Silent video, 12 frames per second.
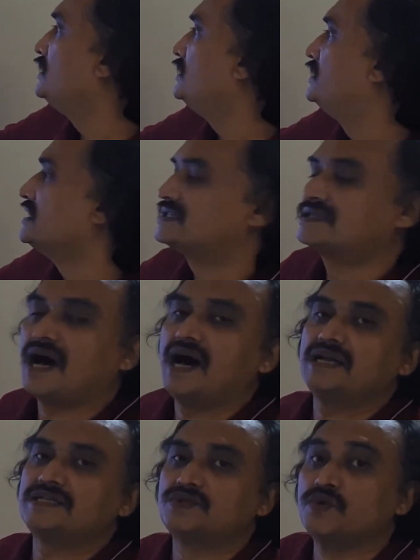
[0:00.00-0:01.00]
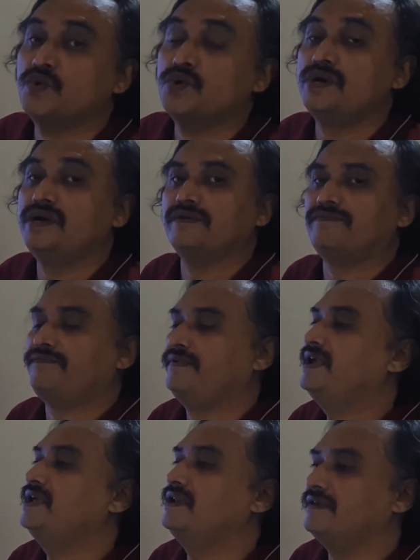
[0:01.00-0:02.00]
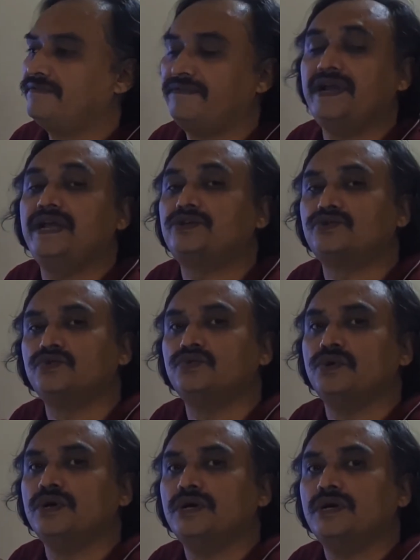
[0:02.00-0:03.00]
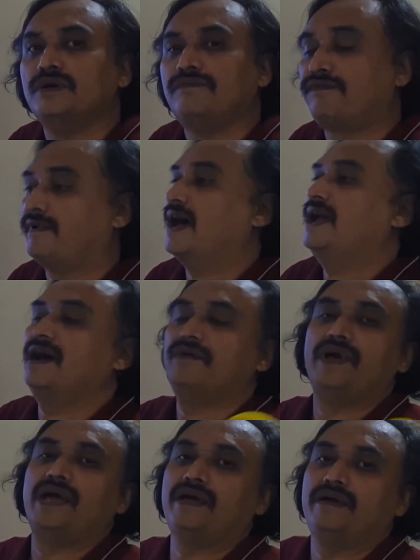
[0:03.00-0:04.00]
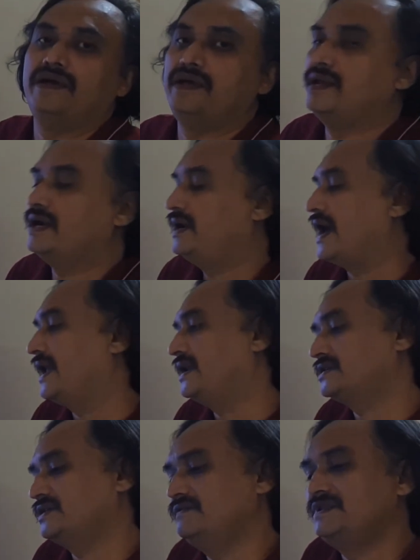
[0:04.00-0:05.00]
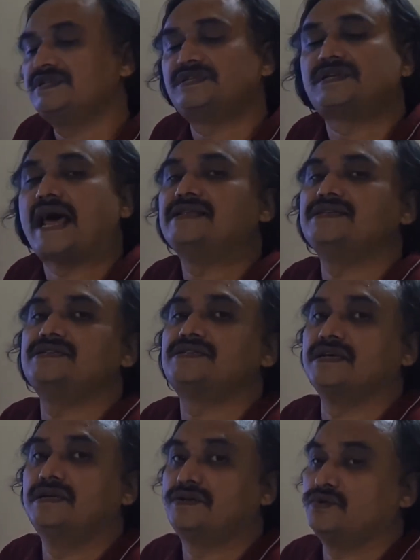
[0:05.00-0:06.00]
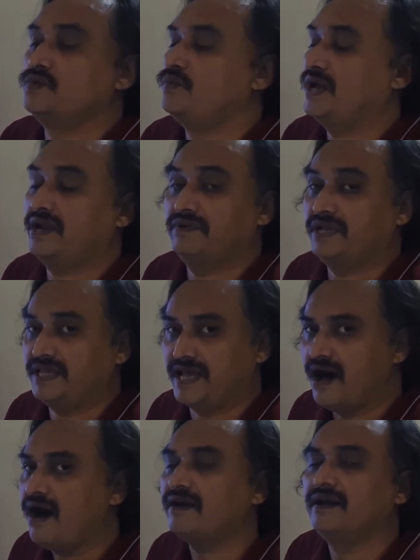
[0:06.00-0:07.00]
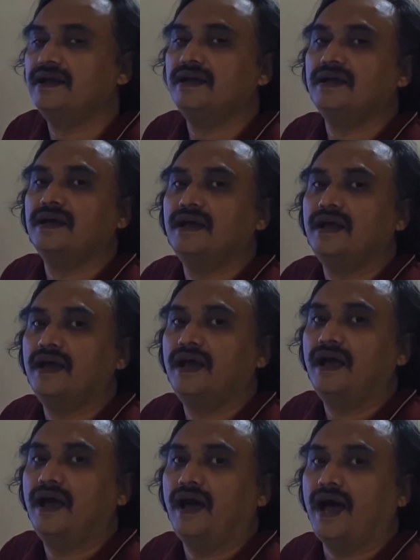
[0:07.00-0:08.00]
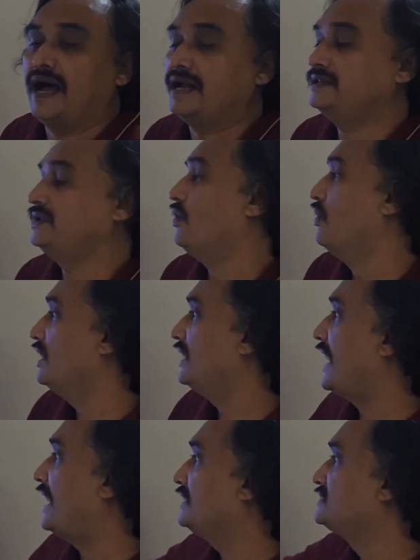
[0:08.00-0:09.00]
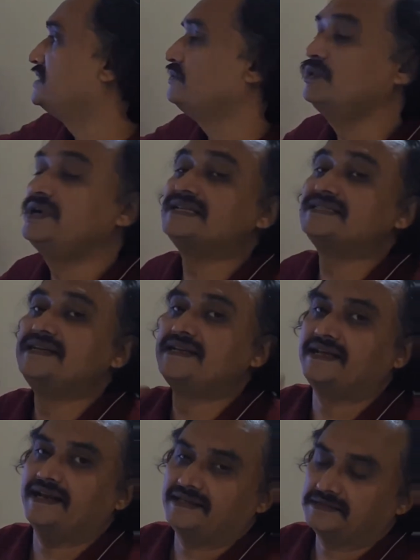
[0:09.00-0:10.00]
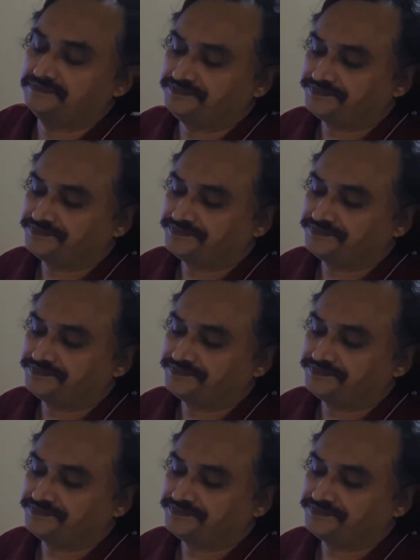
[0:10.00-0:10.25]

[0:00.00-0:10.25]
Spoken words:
the stars would feel free to fly away in a direction which is tangential to wherever they are, and the whole galaxy would disintegrate.